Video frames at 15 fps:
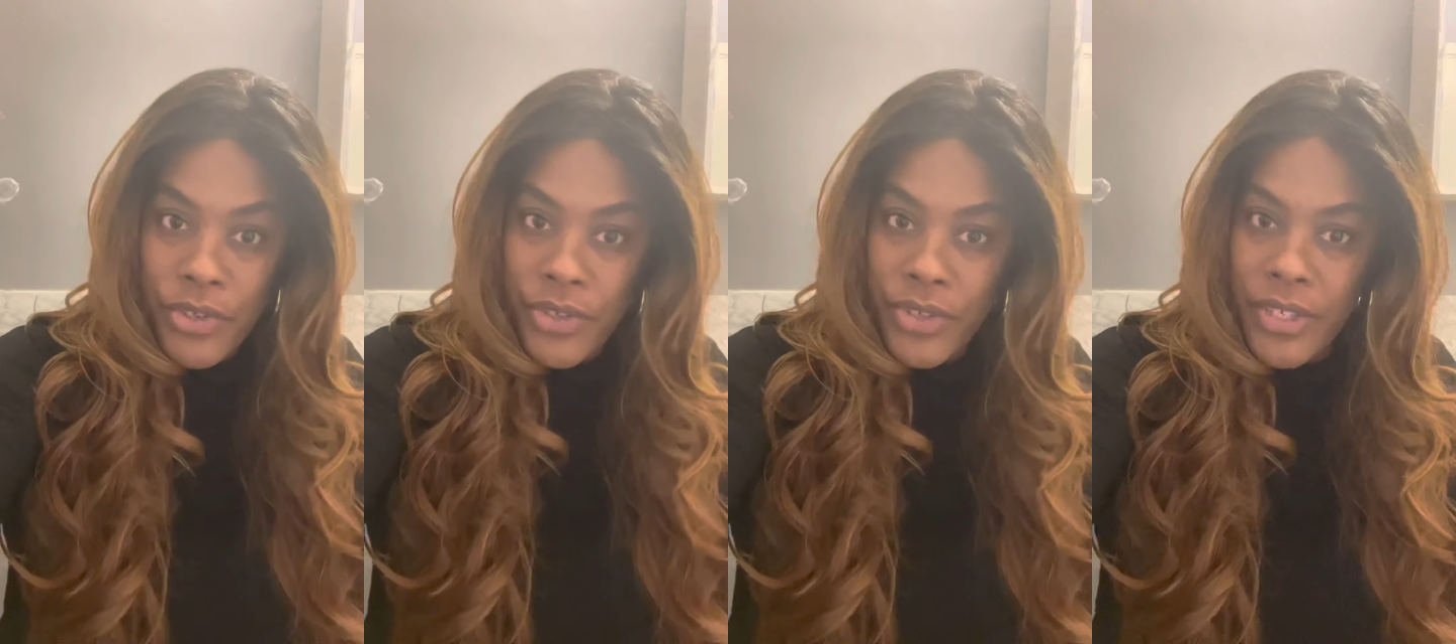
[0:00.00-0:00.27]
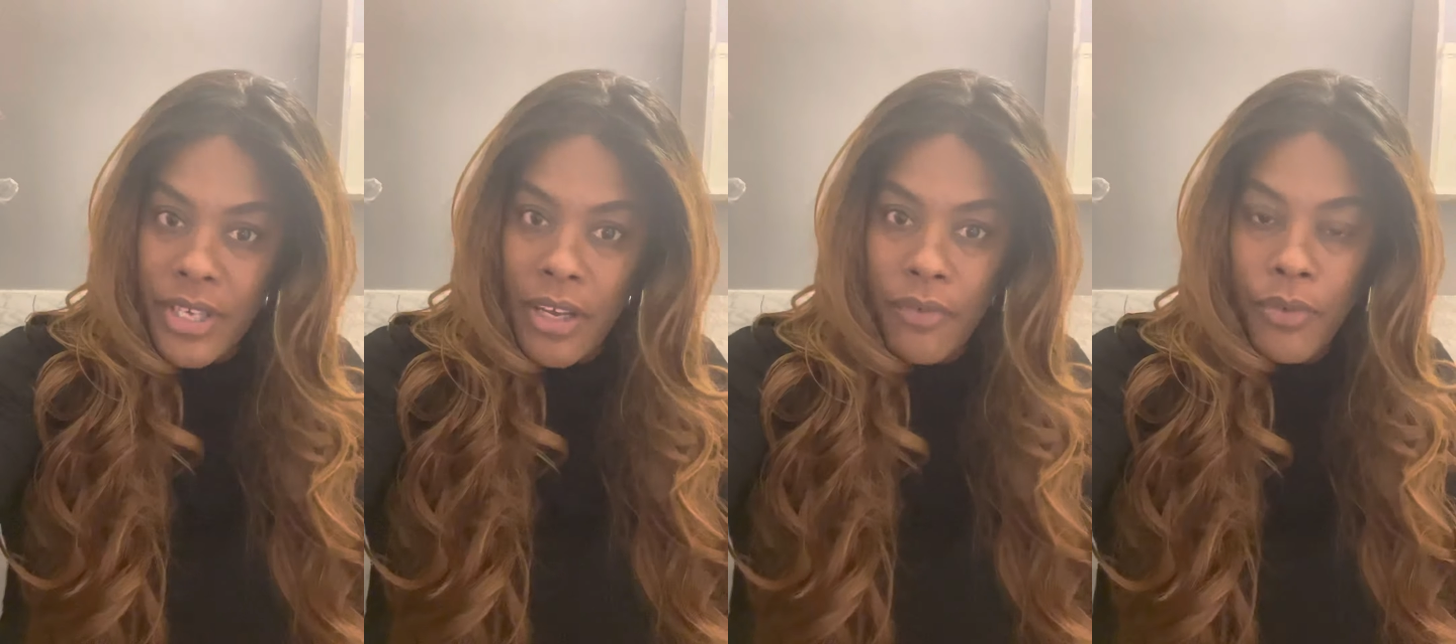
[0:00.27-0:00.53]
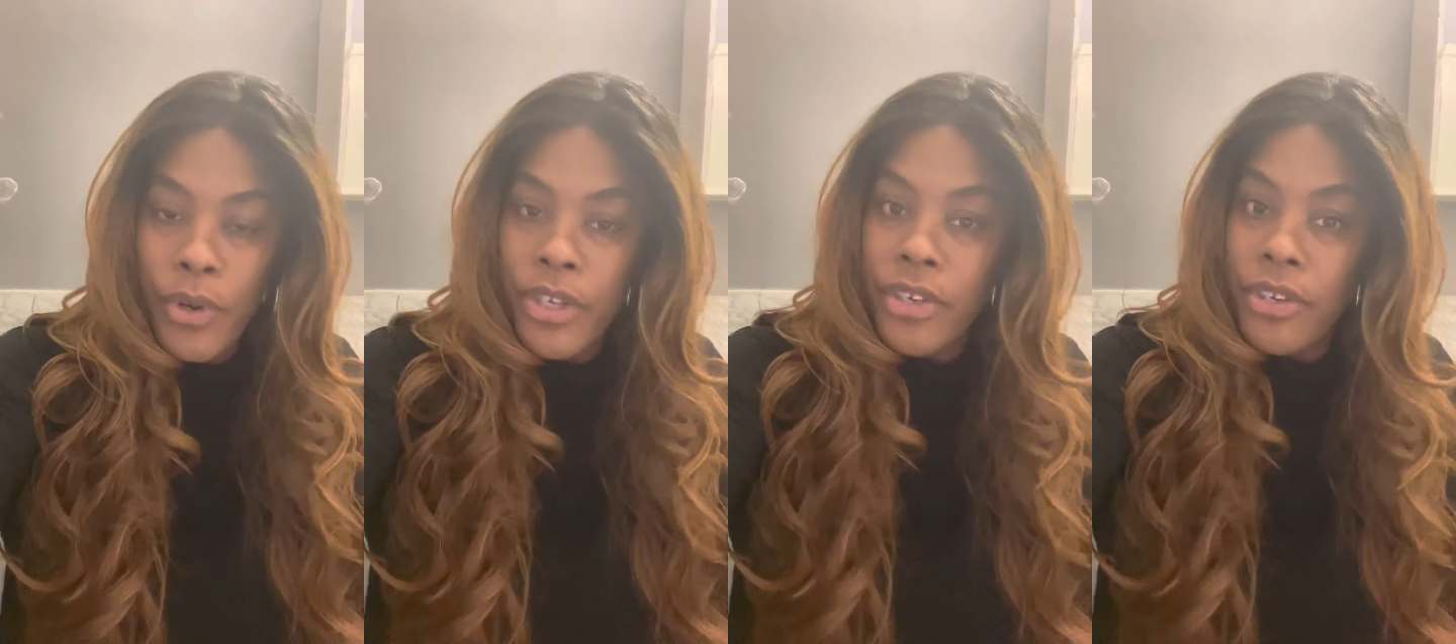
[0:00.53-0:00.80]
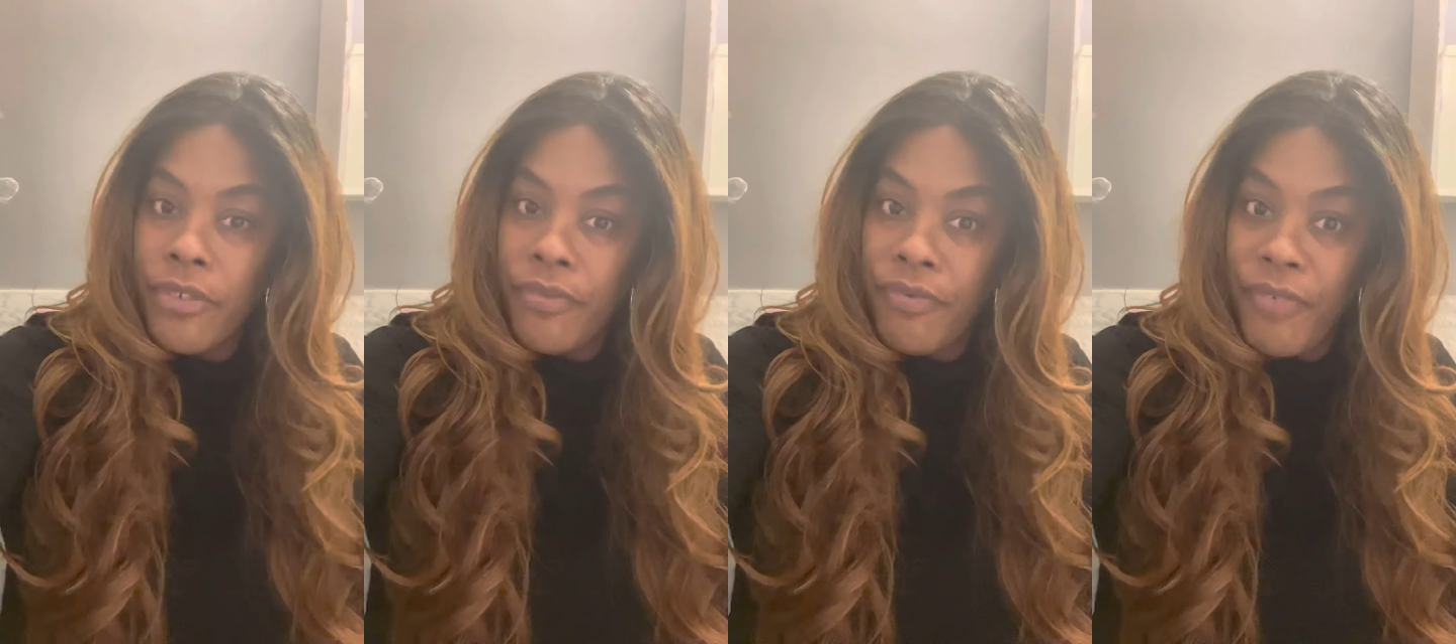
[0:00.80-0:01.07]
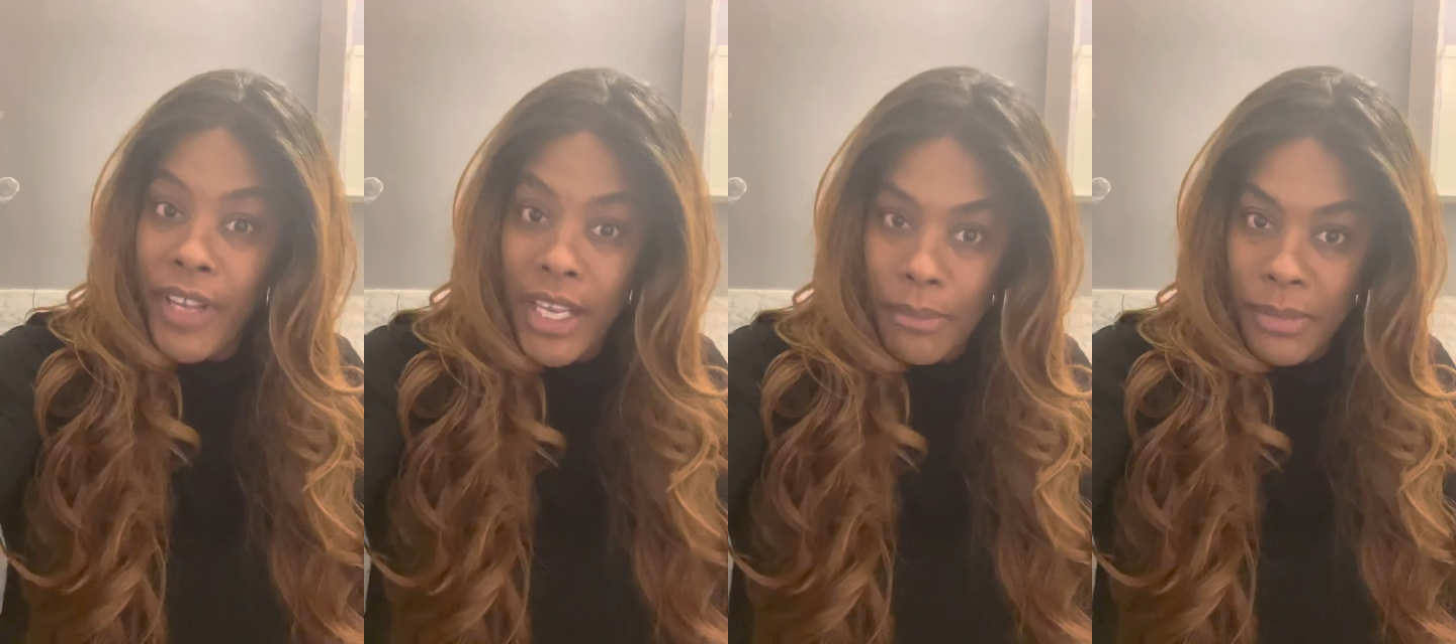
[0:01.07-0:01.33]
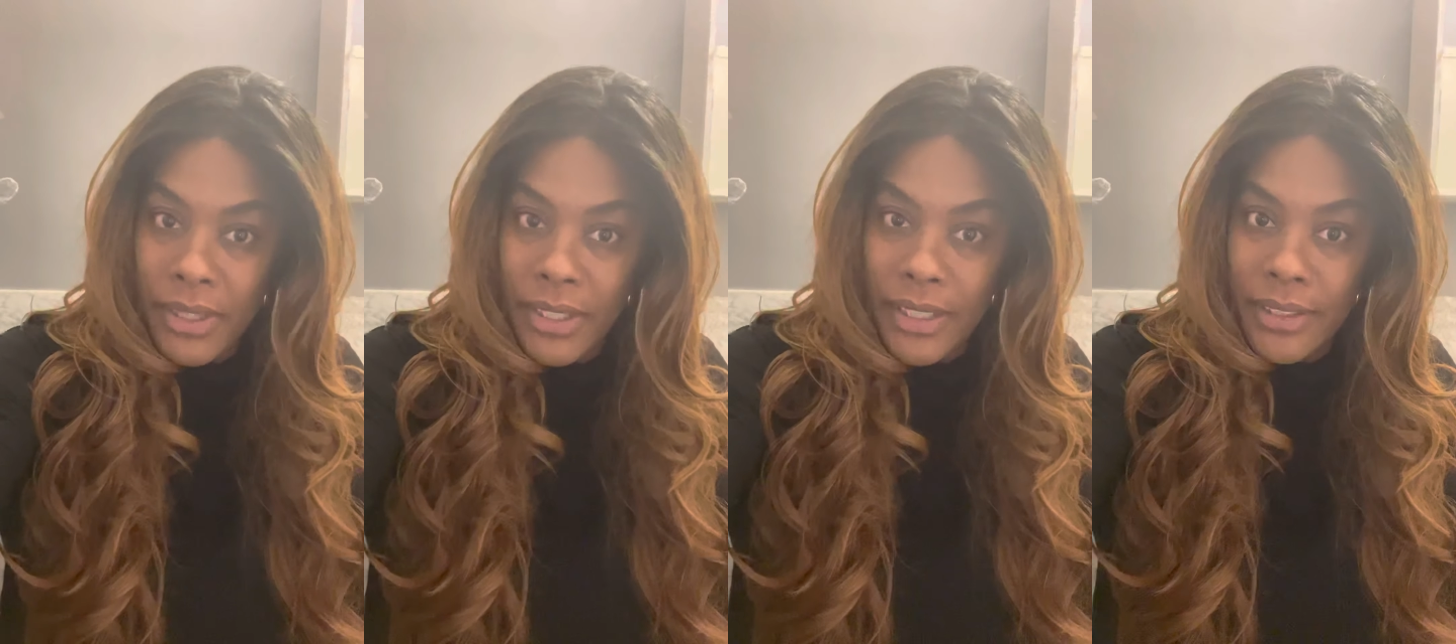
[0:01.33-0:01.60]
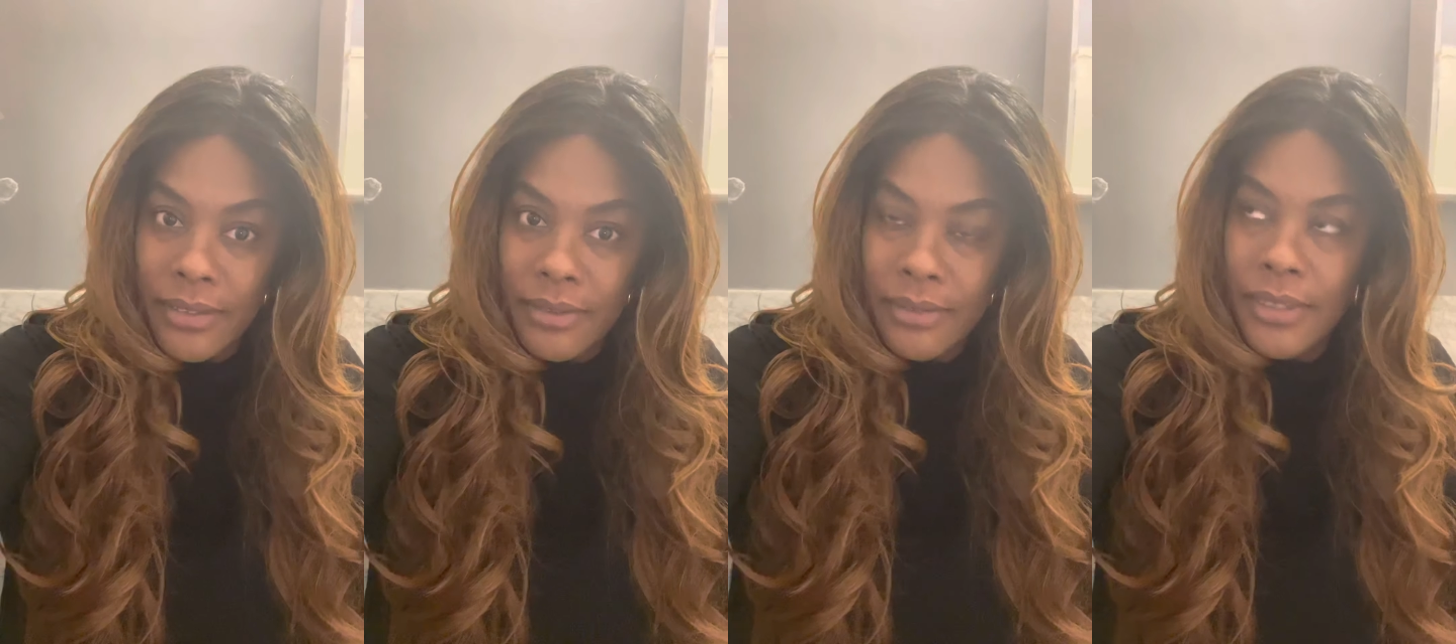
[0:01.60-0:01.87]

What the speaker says: yourself or your family,